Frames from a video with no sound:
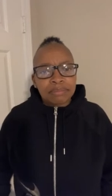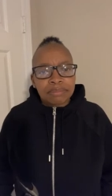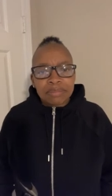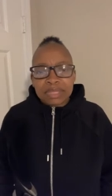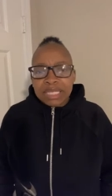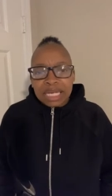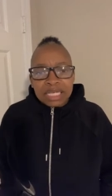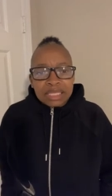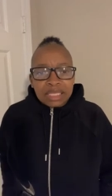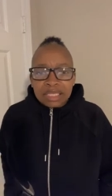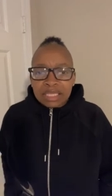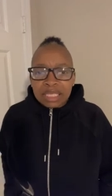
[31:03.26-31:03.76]

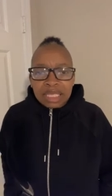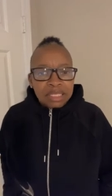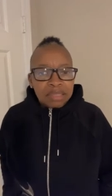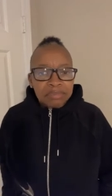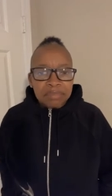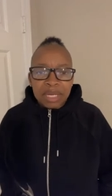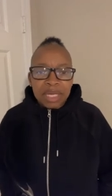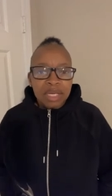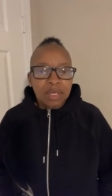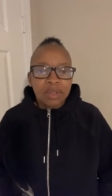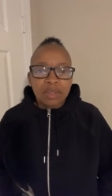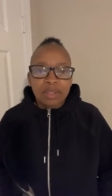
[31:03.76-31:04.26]
That's not
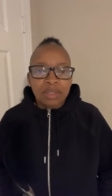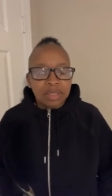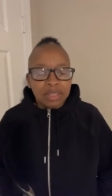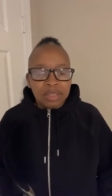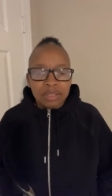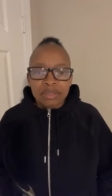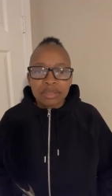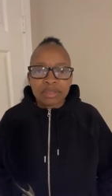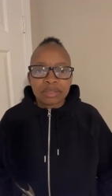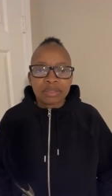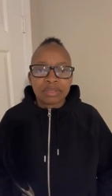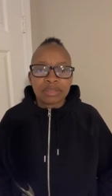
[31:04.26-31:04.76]
my
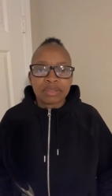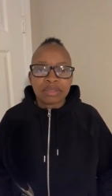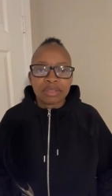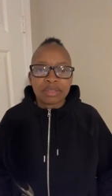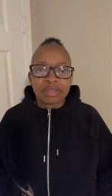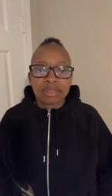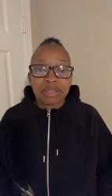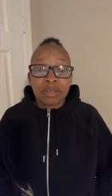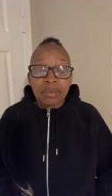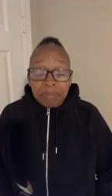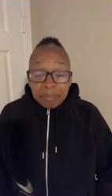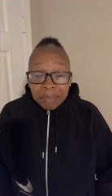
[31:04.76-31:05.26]
goal.
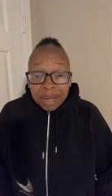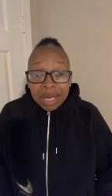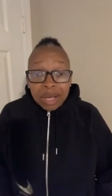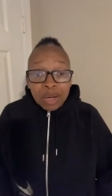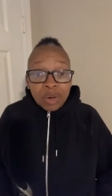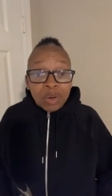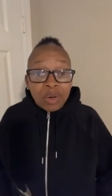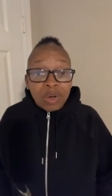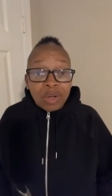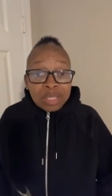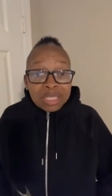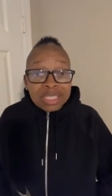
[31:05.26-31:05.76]
My
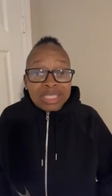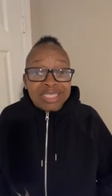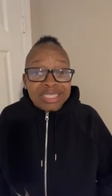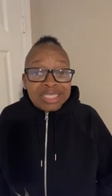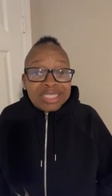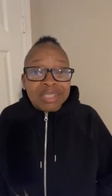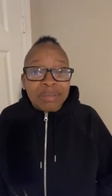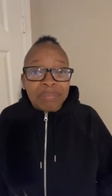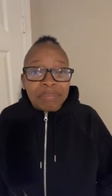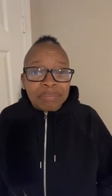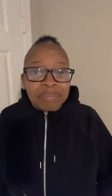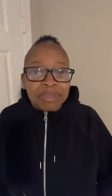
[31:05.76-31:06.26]
goal is
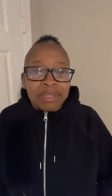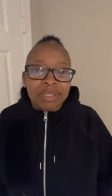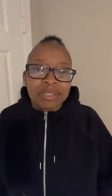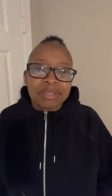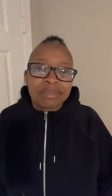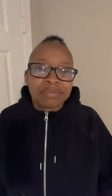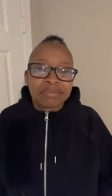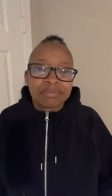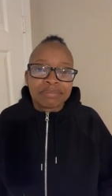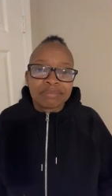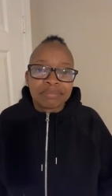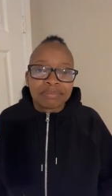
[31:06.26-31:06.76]
simple.
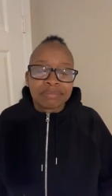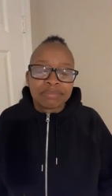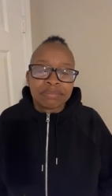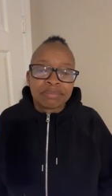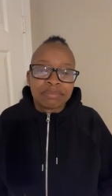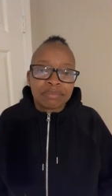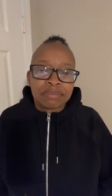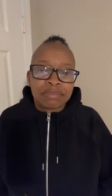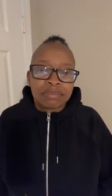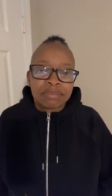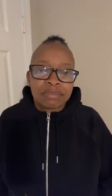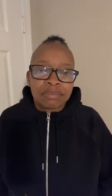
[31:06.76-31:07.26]

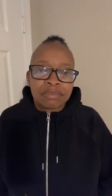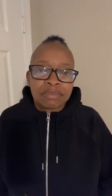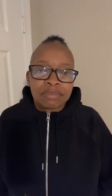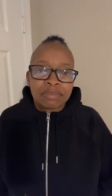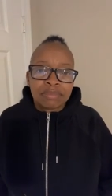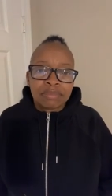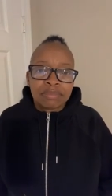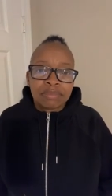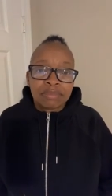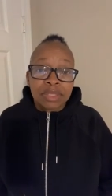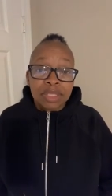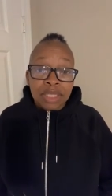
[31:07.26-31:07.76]

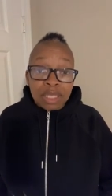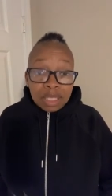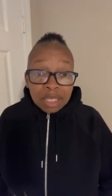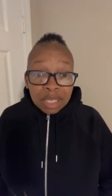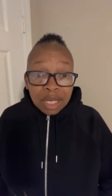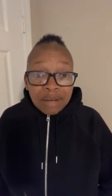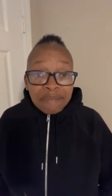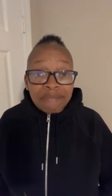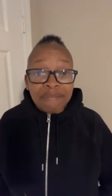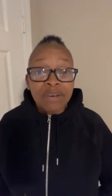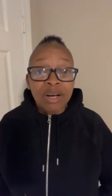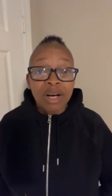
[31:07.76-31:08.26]
To
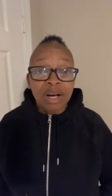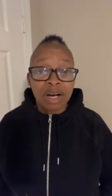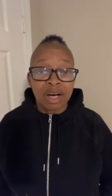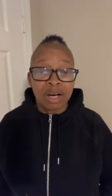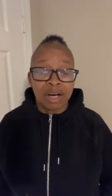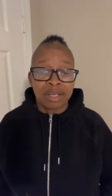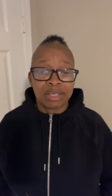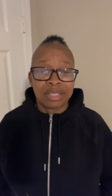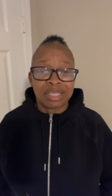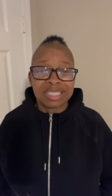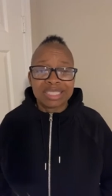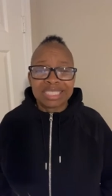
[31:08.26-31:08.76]
love
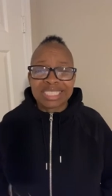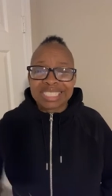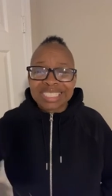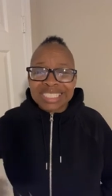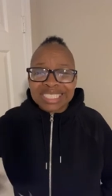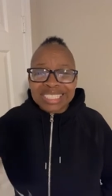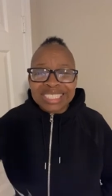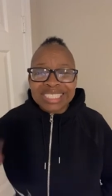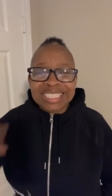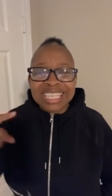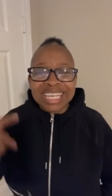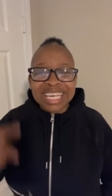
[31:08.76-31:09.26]
God, to
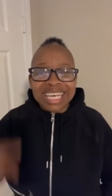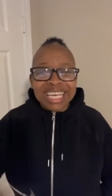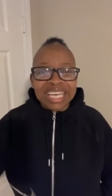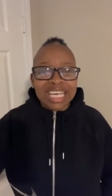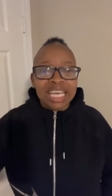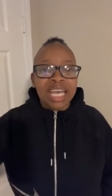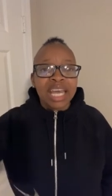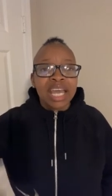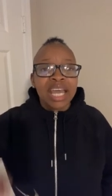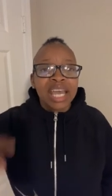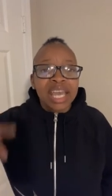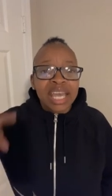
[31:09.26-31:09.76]

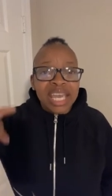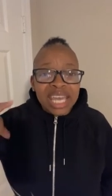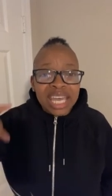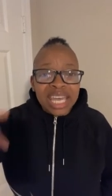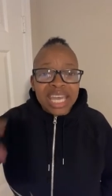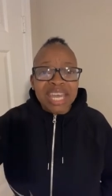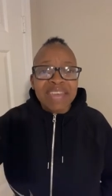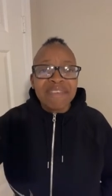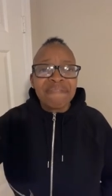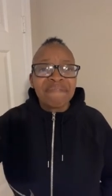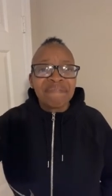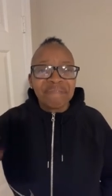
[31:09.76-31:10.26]
seek
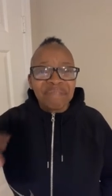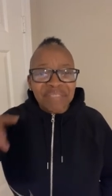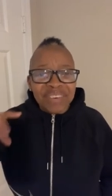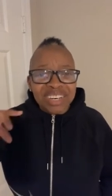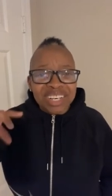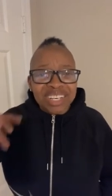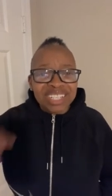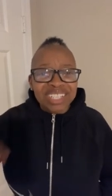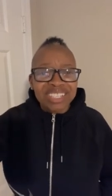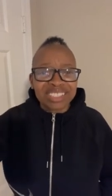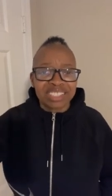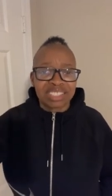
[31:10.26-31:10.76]
ye
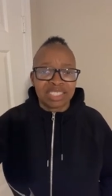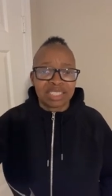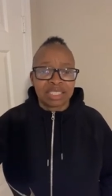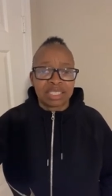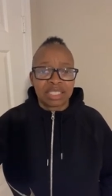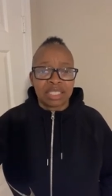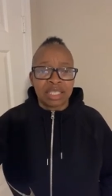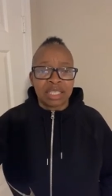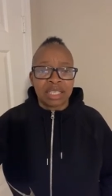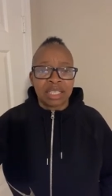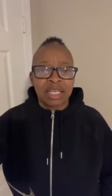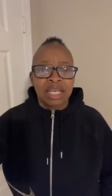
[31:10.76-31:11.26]
first
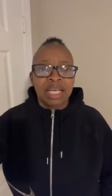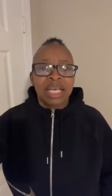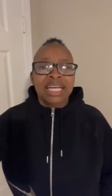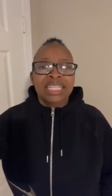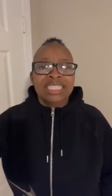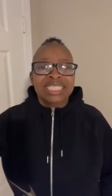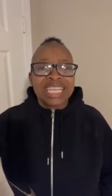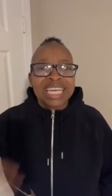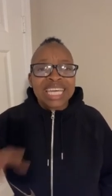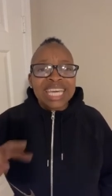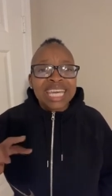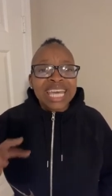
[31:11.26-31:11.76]

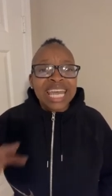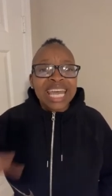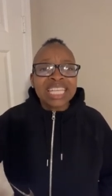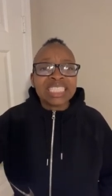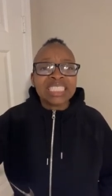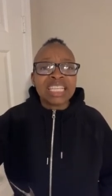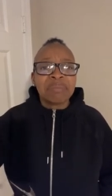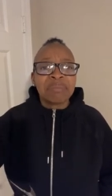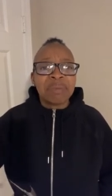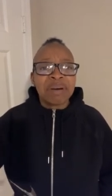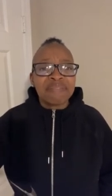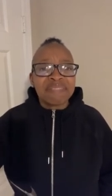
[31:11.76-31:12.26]
the
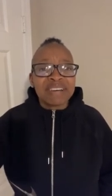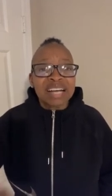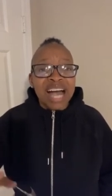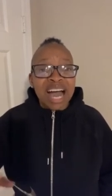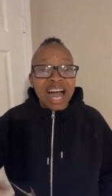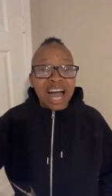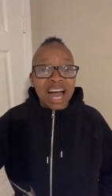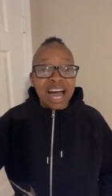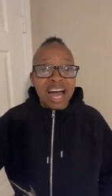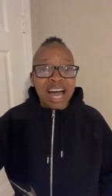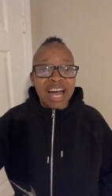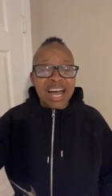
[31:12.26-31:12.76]
kingdom of
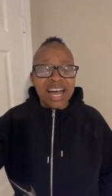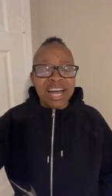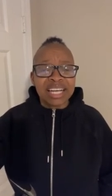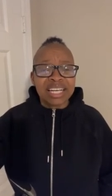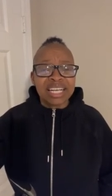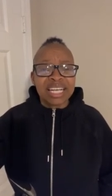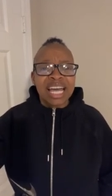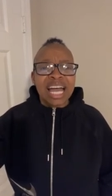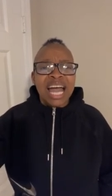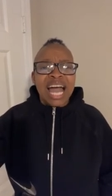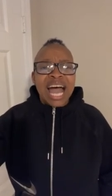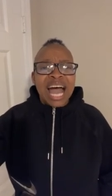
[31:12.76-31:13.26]

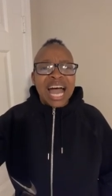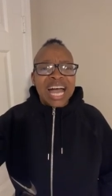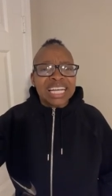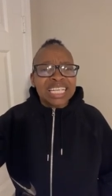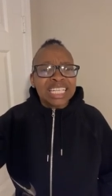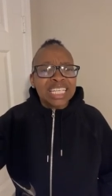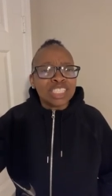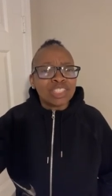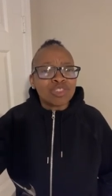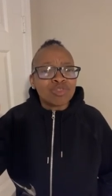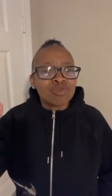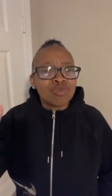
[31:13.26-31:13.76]
God and
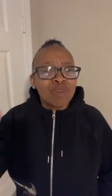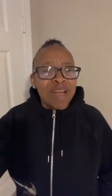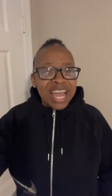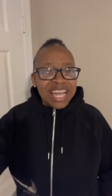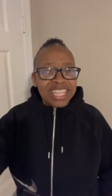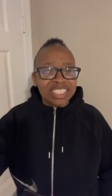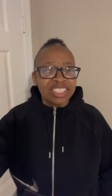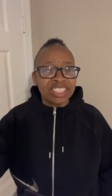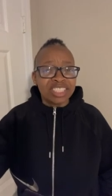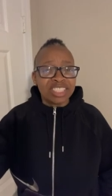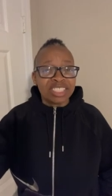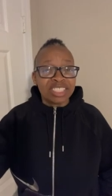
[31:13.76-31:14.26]
His
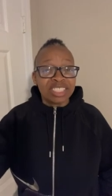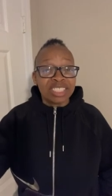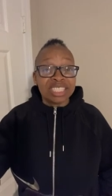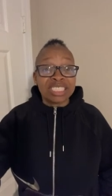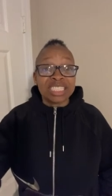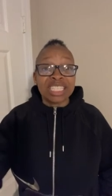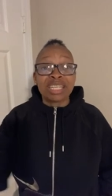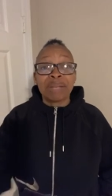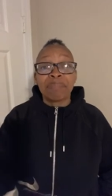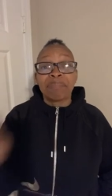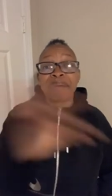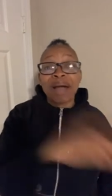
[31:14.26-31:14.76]
righteousness.
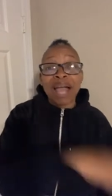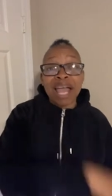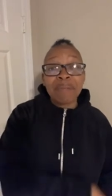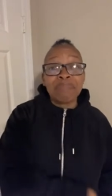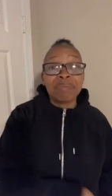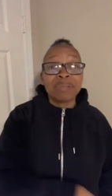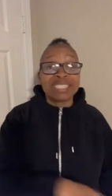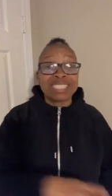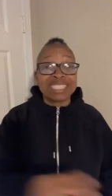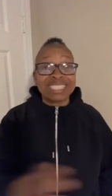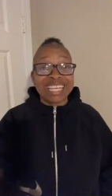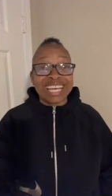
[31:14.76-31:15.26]
And the
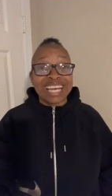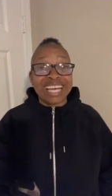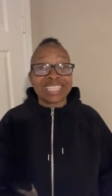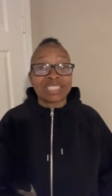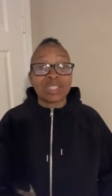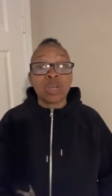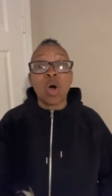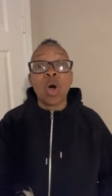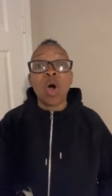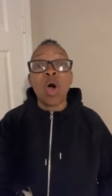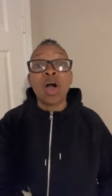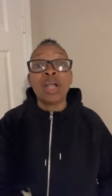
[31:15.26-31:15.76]
Bible
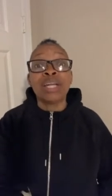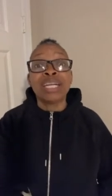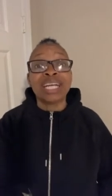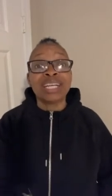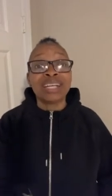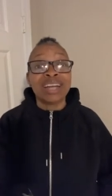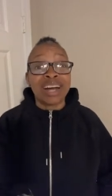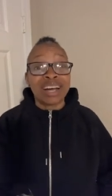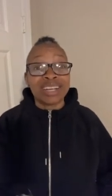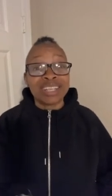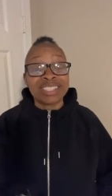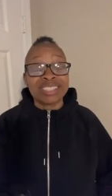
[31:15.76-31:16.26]
says all that
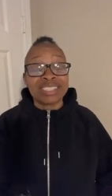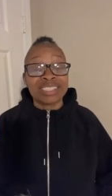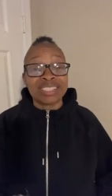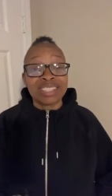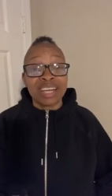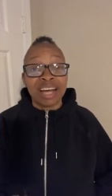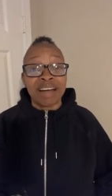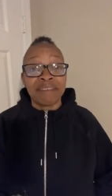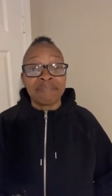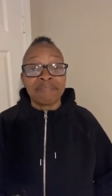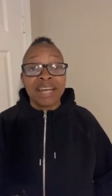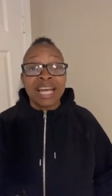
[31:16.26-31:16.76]
other
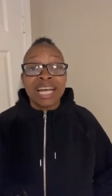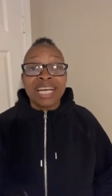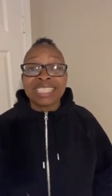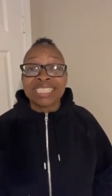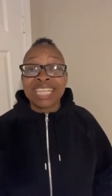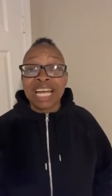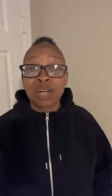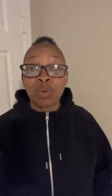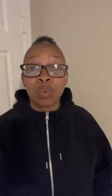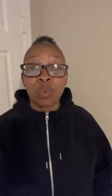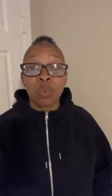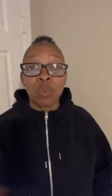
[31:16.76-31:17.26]
stuff
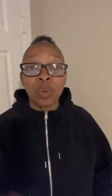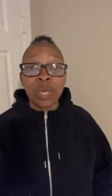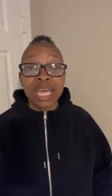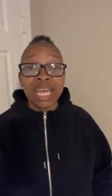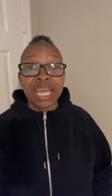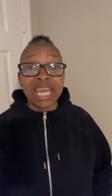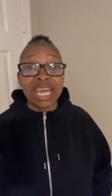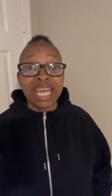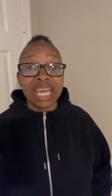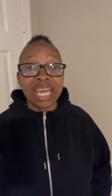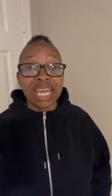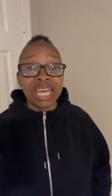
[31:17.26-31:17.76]
that
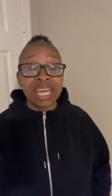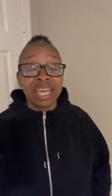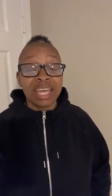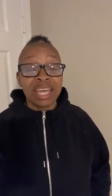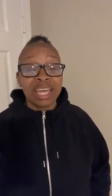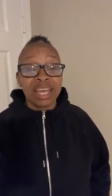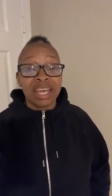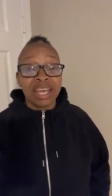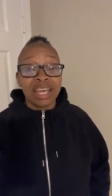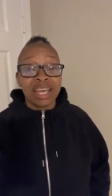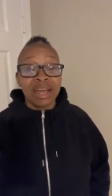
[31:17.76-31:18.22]
we